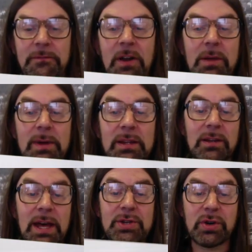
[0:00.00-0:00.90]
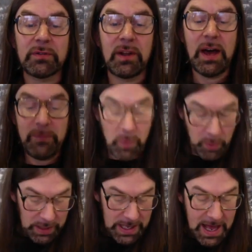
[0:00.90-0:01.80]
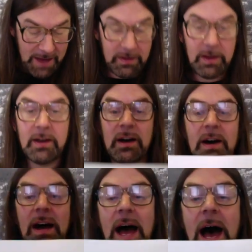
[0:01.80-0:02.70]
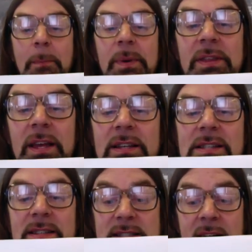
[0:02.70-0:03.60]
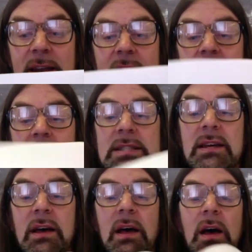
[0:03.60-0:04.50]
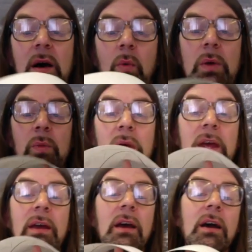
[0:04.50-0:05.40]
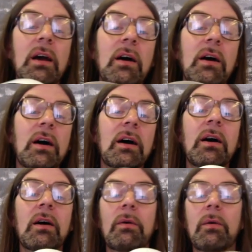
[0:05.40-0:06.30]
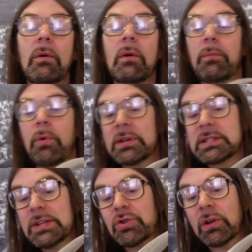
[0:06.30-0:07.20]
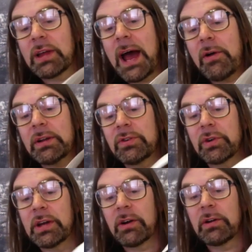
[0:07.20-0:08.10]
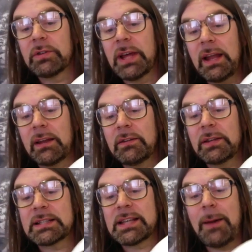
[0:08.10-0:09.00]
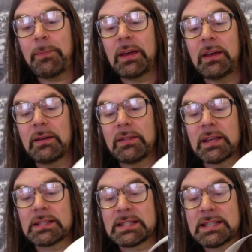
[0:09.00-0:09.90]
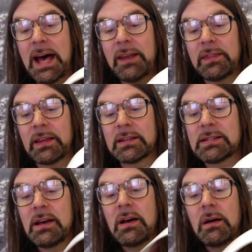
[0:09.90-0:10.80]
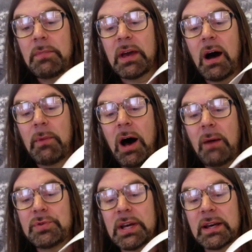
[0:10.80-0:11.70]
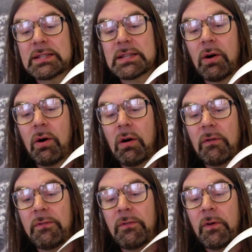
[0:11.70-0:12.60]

fundamental nature of life, where we have happy things and sad things, when we put a central character here, then these happy things and sad things become objects of